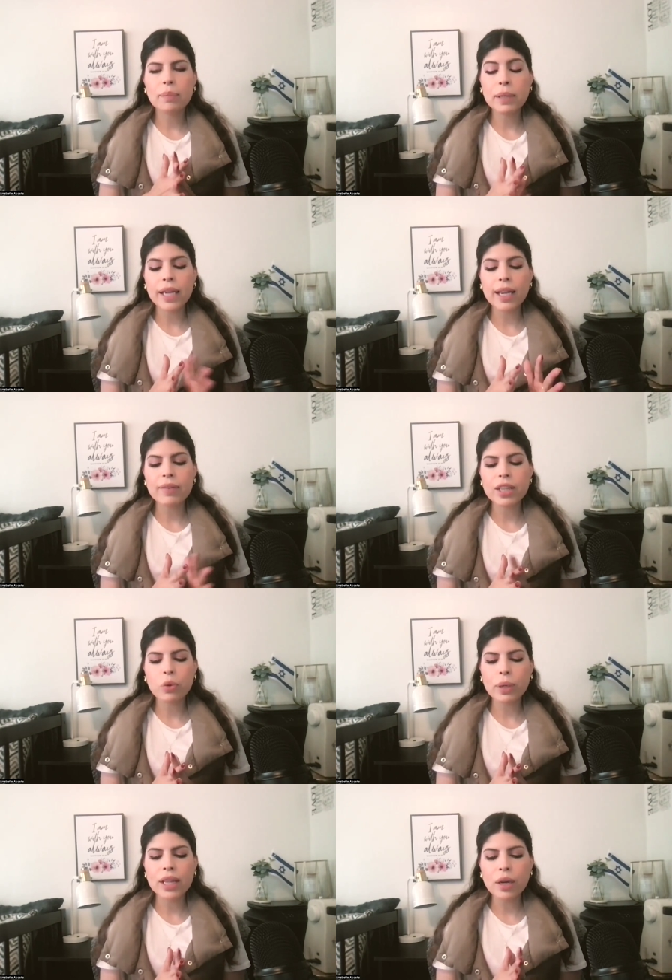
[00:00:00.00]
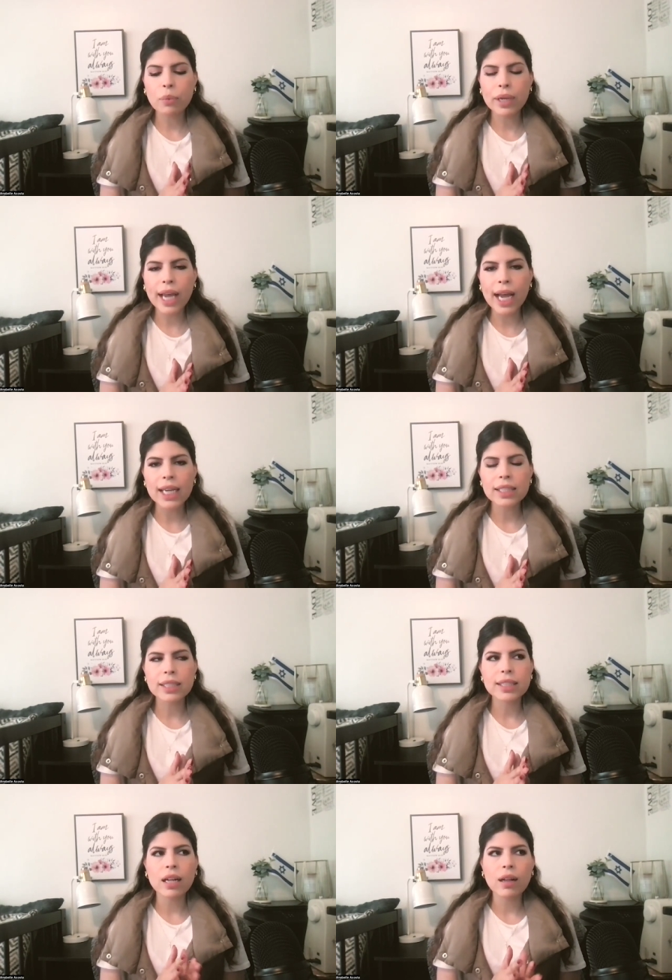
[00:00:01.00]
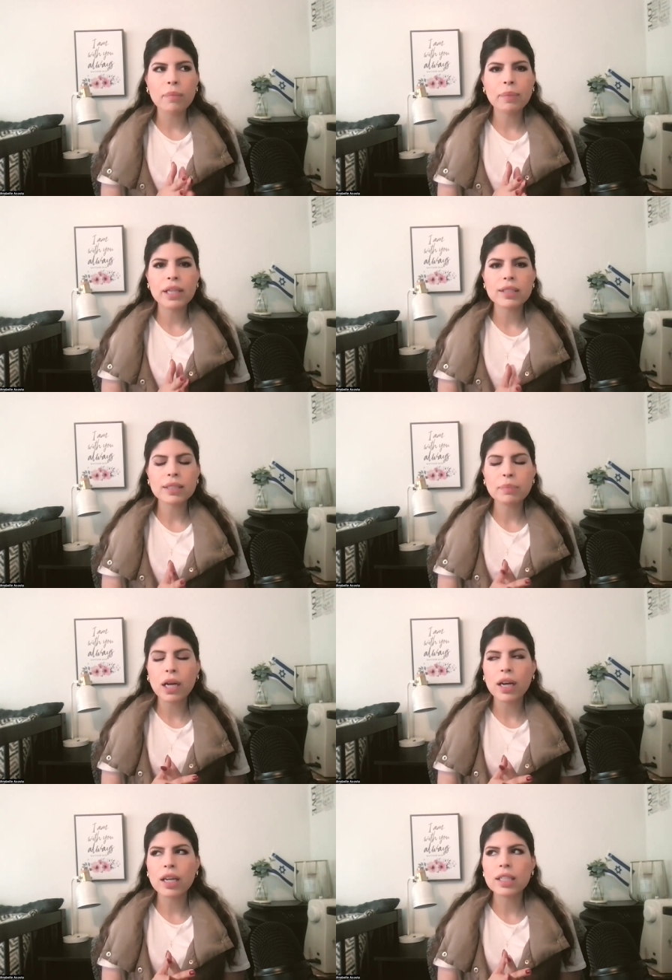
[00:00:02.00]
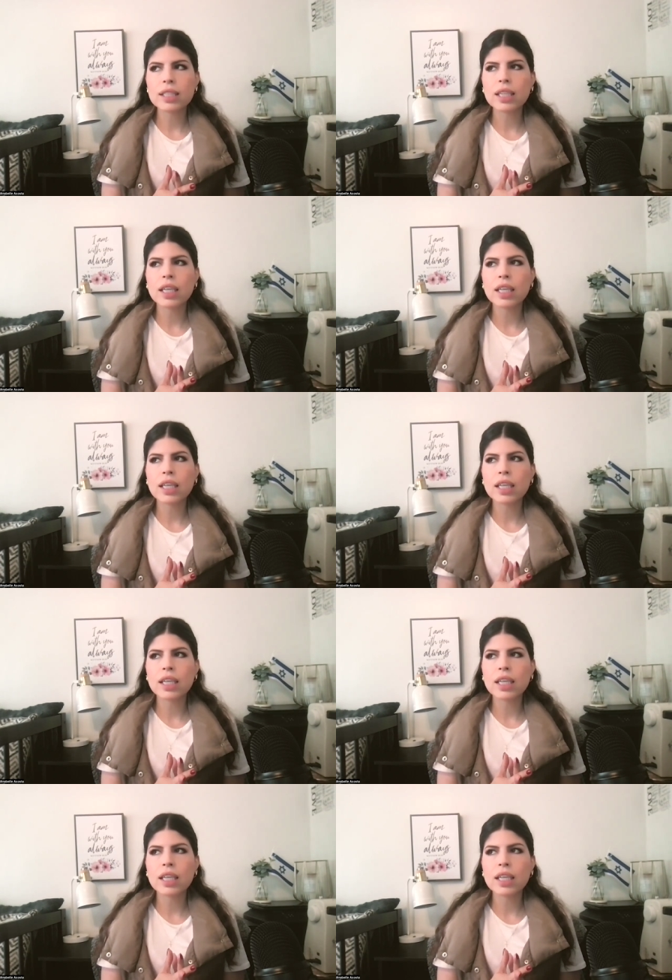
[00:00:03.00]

behave and the way that we act, it's all built upon